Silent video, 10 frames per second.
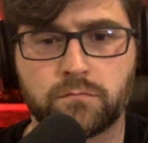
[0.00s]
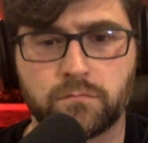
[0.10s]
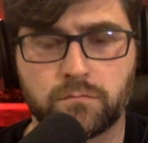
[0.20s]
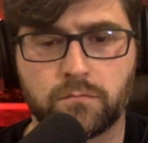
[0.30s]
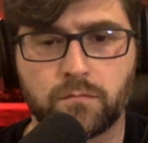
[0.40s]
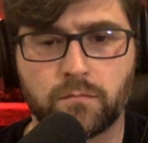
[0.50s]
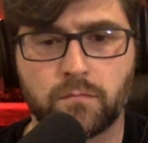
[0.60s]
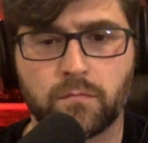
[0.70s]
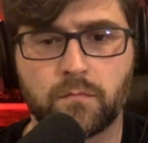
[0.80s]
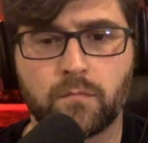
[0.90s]

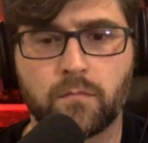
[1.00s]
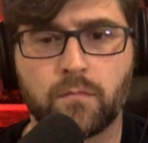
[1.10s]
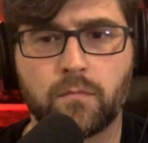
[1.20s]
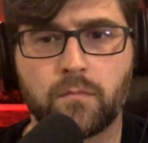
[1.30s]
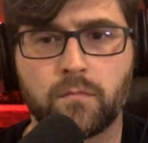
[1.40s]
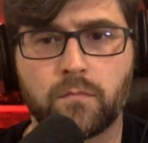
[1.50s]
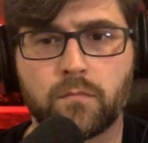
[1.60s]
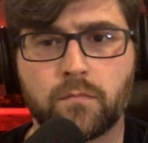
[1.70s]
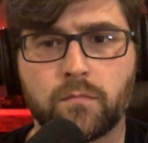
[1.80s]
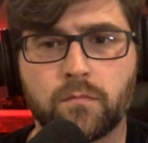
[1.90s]

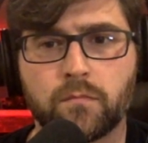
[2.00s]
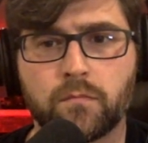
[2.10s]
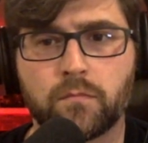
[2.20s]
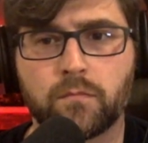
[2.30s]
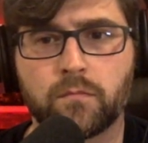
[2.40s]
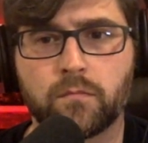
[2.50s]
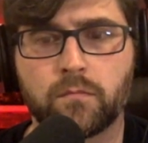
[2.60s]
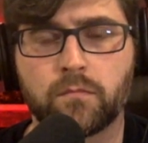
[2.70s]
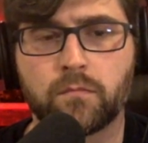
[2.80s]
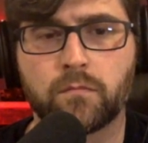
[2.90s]

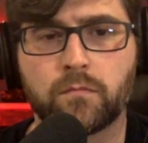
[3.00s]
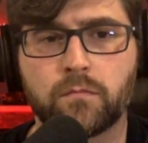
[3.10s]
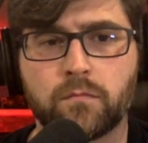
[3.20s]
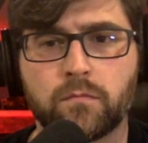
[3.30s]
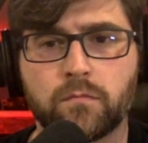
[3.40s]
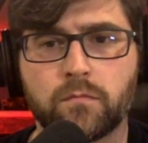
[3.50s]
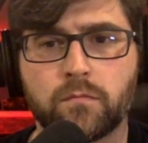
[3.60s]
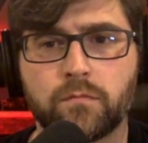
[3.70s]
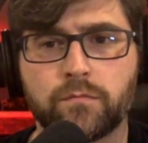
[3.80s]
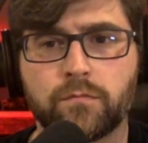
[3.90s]

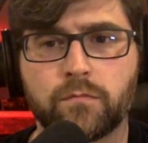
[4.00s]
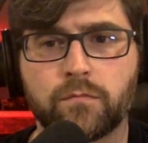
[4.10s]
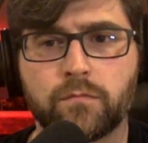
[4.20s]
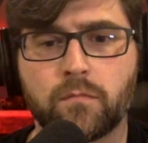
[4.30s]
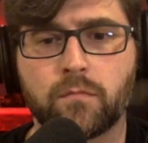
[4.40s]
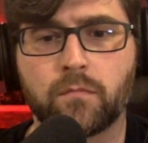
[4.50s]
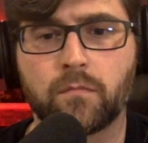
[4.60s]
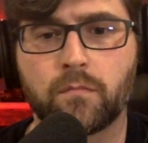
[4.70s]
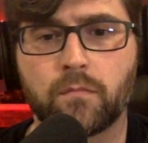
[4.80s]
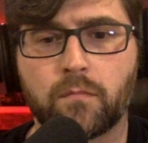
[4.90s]

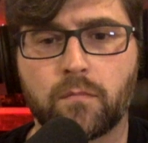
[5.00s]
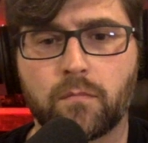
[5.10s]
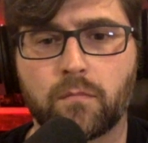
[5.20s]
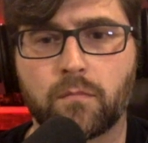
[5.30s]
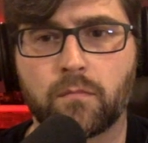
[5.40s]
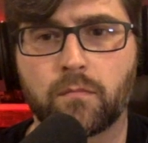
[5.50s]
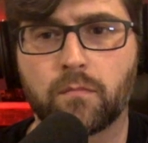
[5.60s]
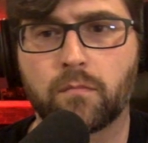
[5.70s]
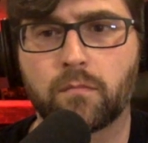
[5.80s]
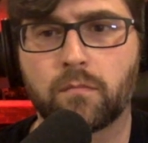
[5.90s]

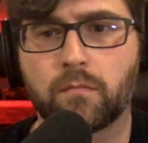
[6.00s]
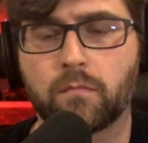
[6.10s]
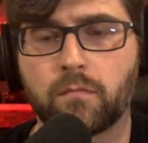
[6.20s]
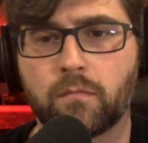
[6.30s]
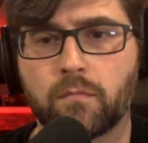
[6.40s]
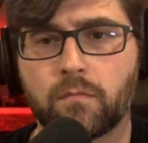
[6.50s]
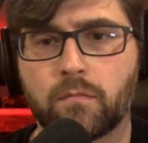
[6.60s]
The person shown says nothing.